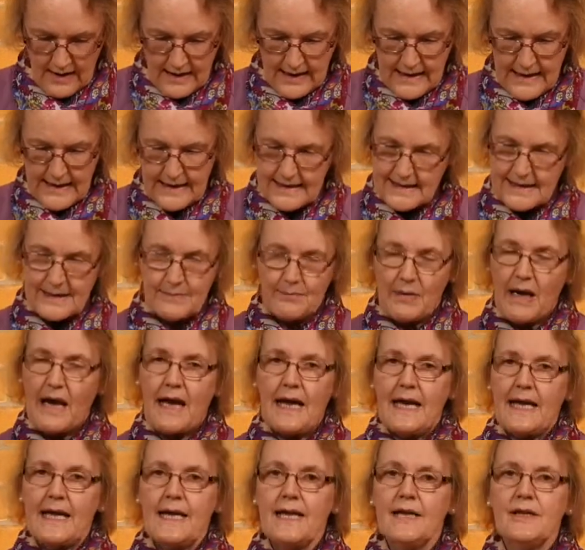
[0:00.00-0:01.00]
this
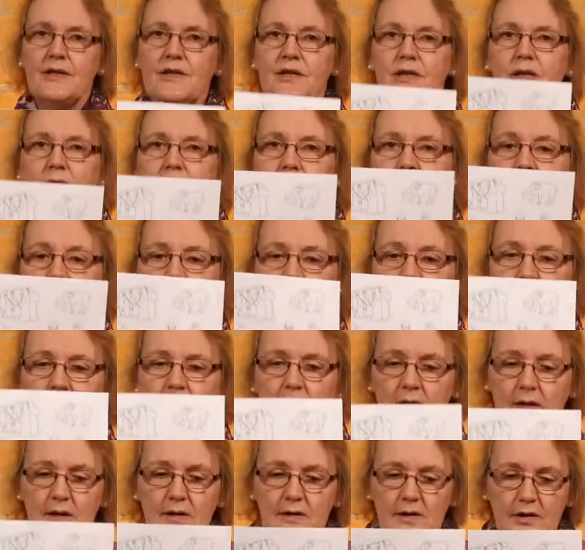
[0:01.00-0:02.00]
page
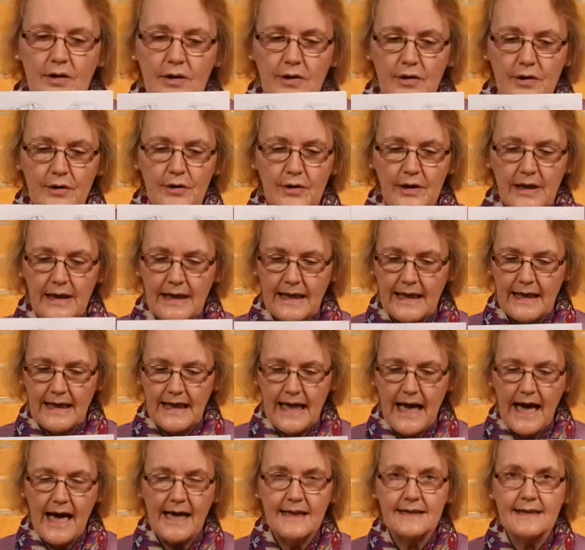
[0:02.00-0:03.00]
so you can
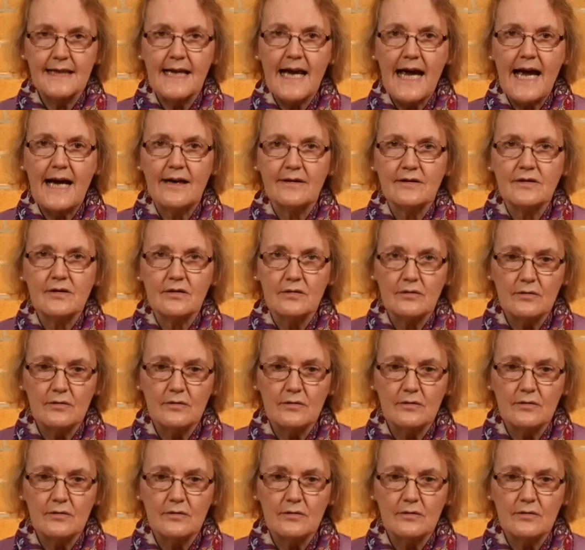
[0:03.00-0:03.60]
cut out